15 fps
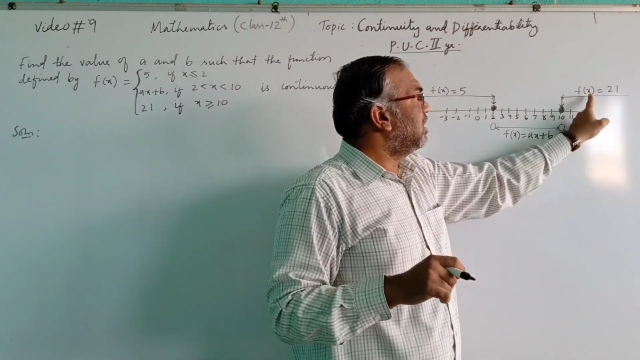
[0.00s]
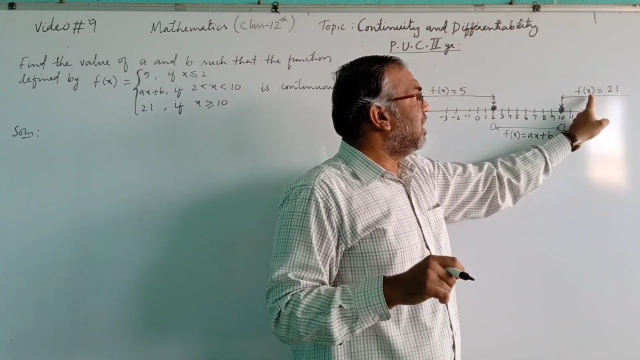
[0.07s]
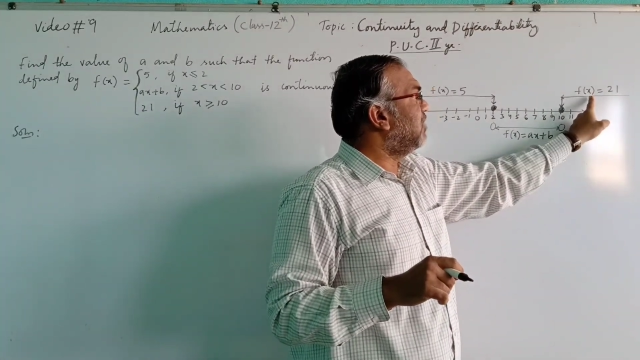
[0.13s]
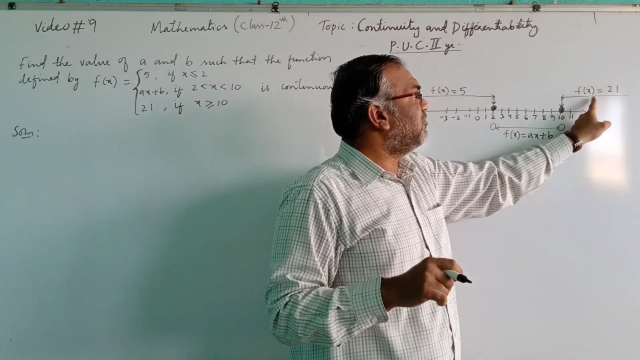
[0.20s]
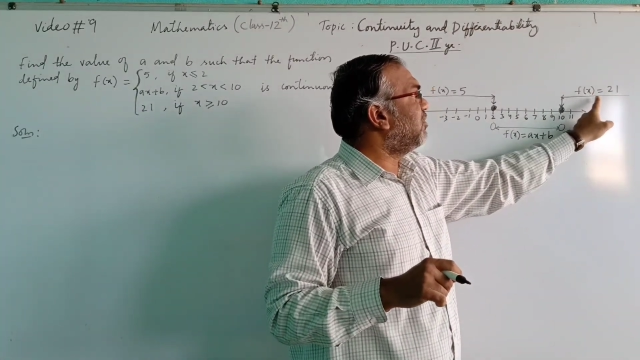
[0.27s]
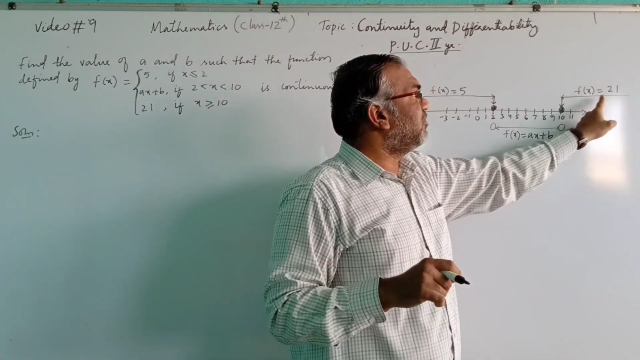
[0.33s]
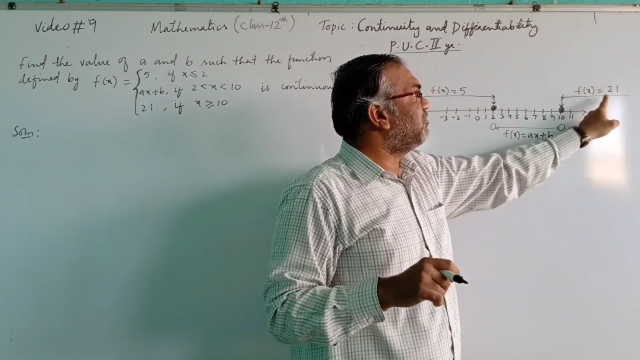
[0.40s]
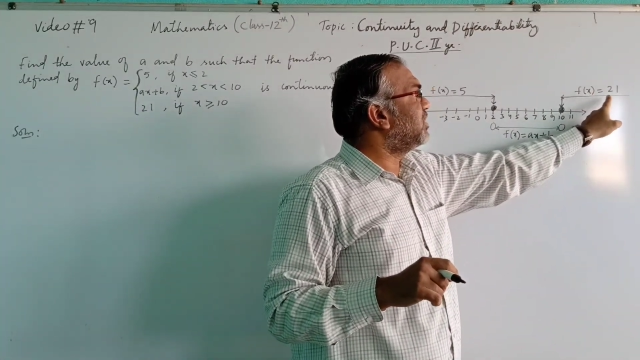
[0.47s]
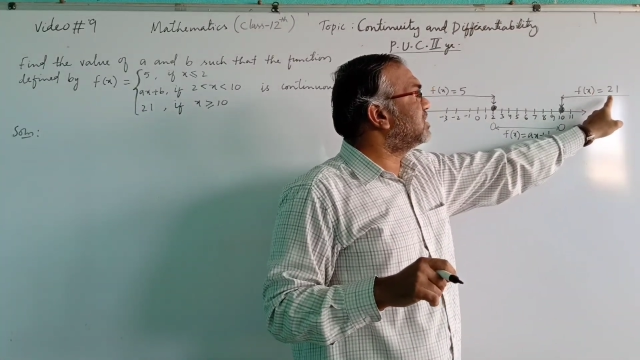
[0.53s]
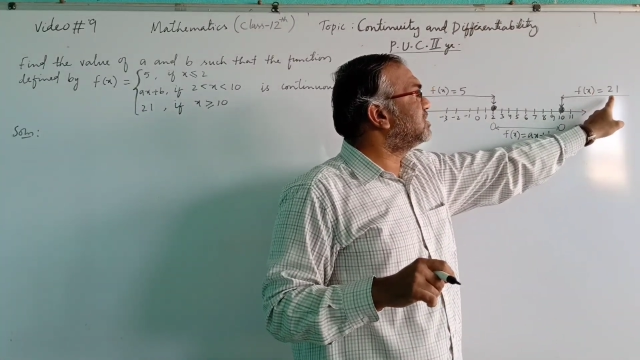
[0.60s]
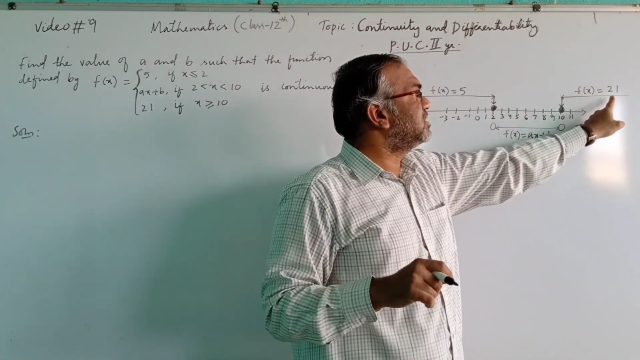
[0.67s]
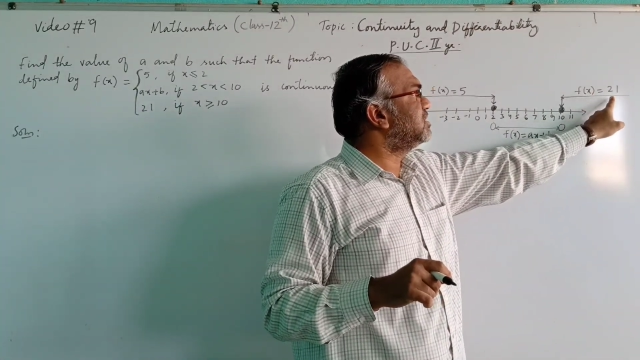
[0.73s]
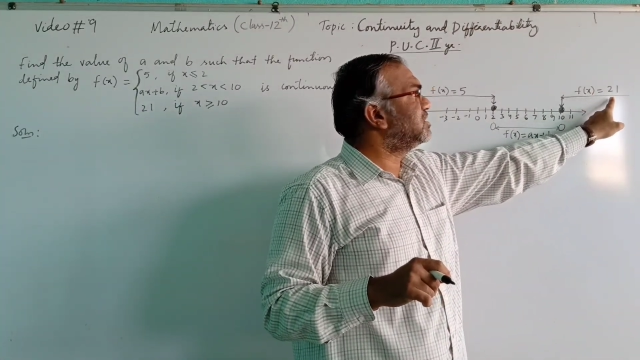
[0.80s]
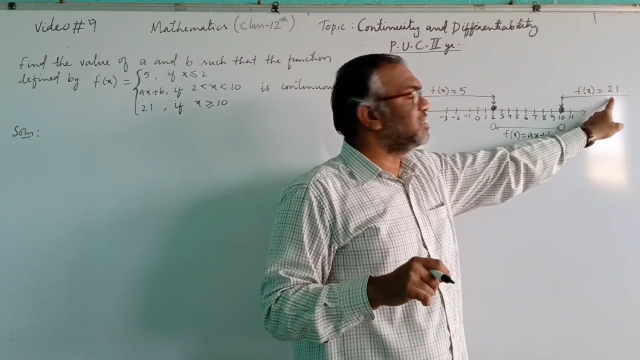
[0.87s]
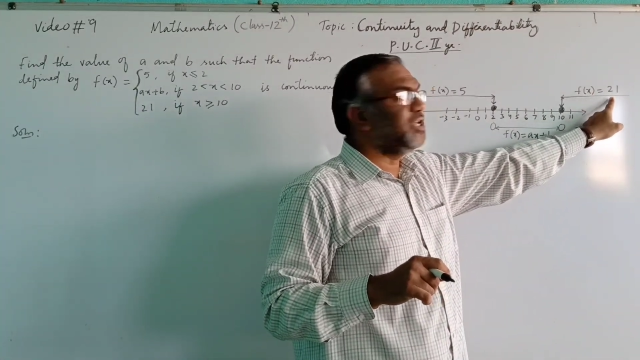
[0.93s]
f of
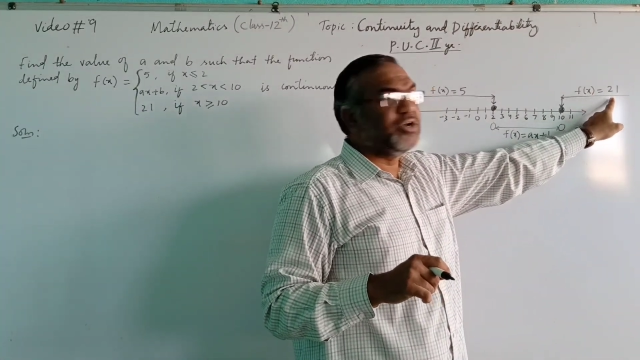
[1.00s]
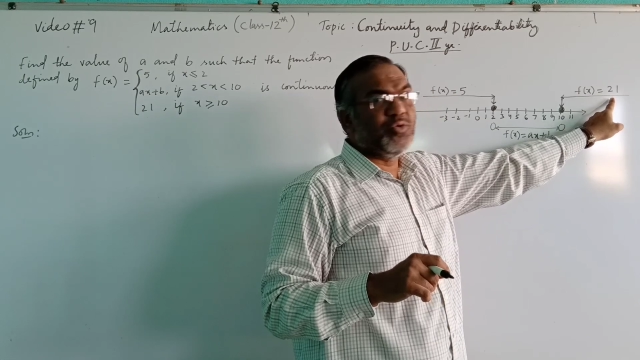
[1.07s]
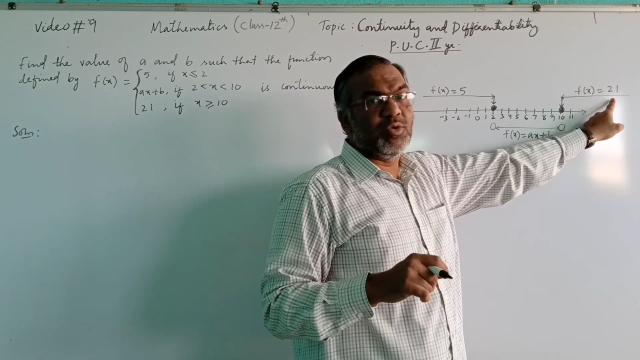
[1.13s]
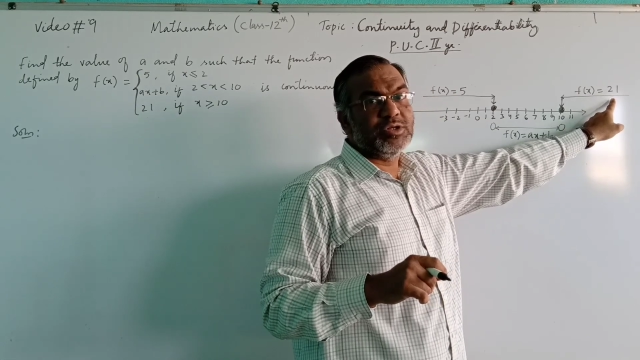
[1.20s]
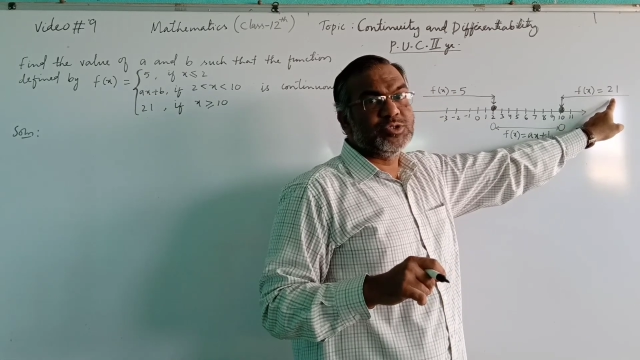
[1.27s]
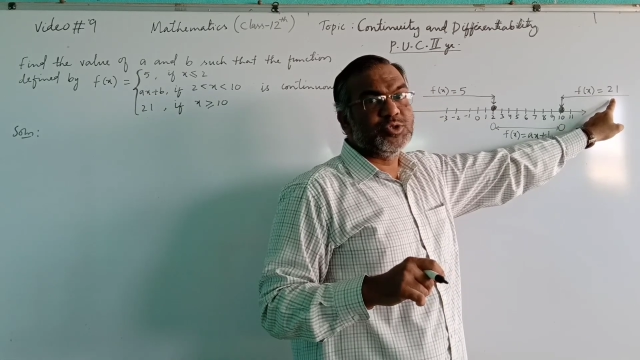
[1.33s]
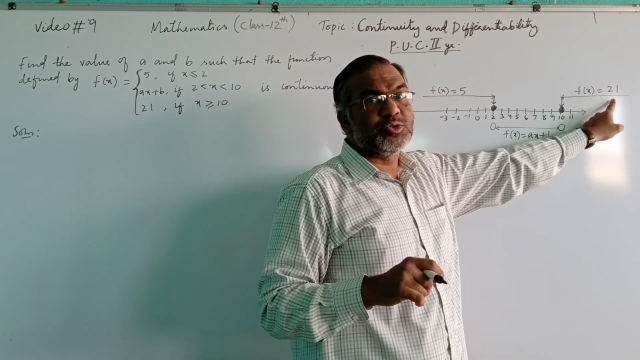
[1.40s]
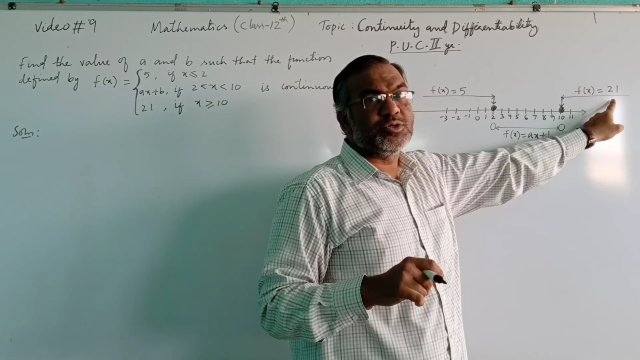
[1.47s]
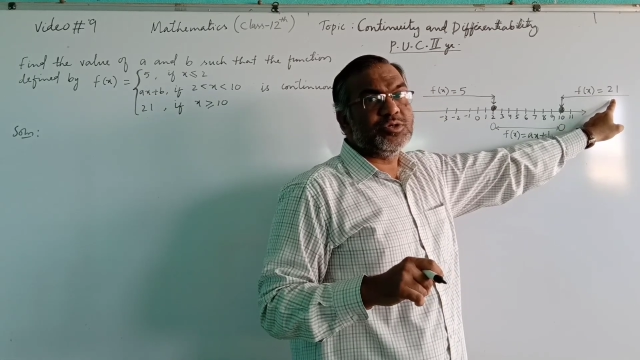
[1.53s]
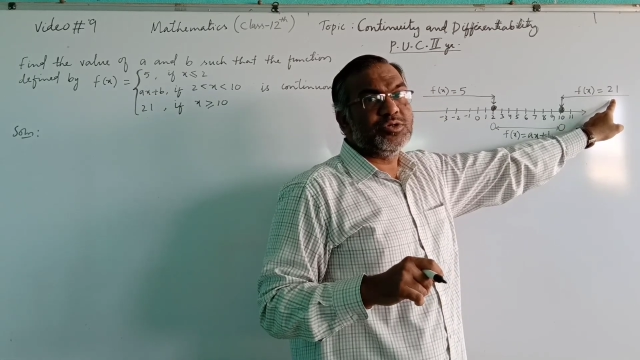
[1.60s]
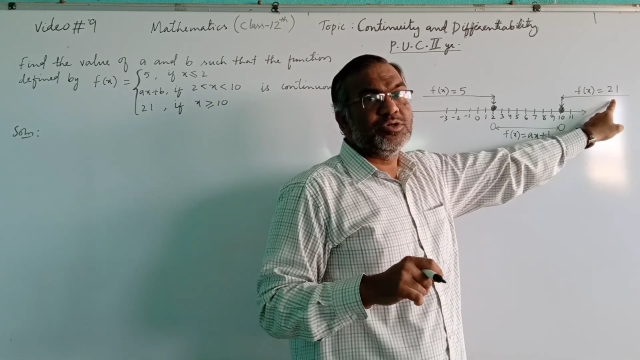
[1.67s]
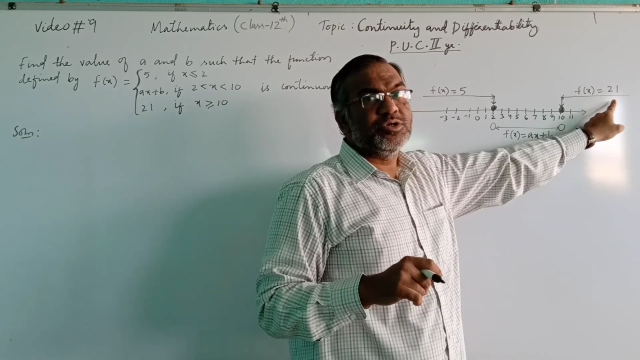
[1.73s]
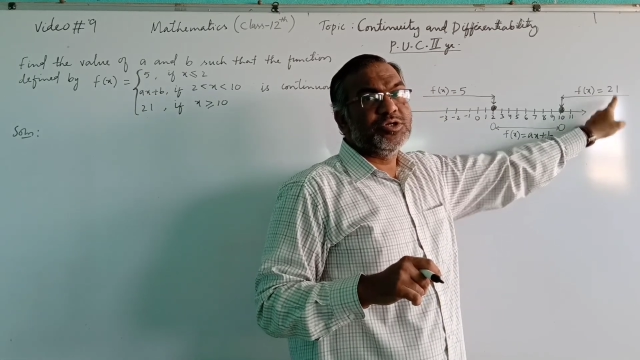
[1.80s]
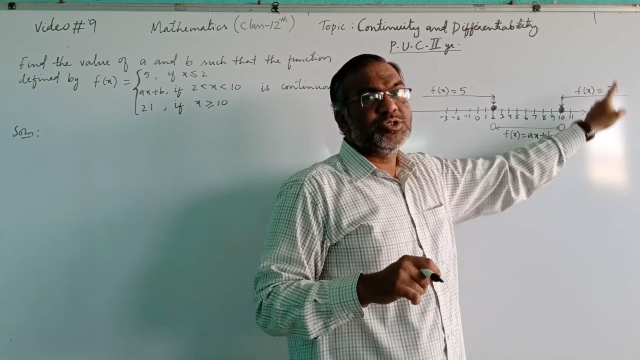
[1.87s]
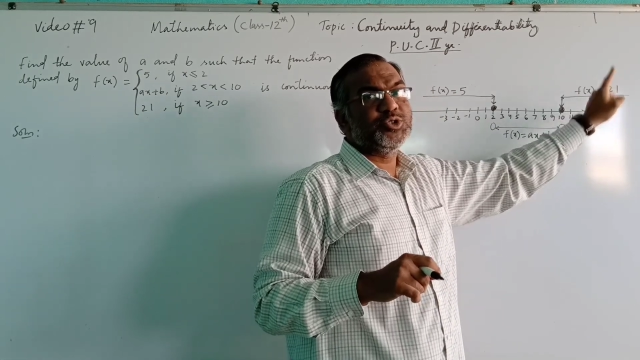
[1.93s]
x is equal
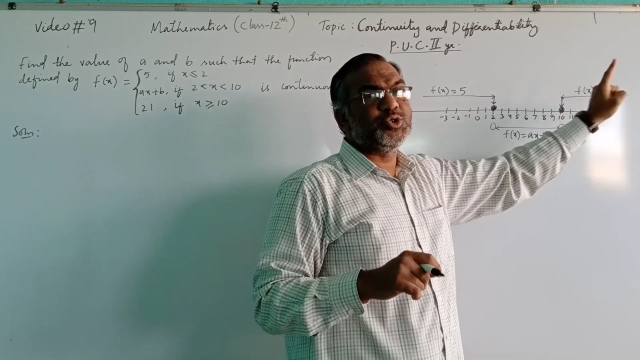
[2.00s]
to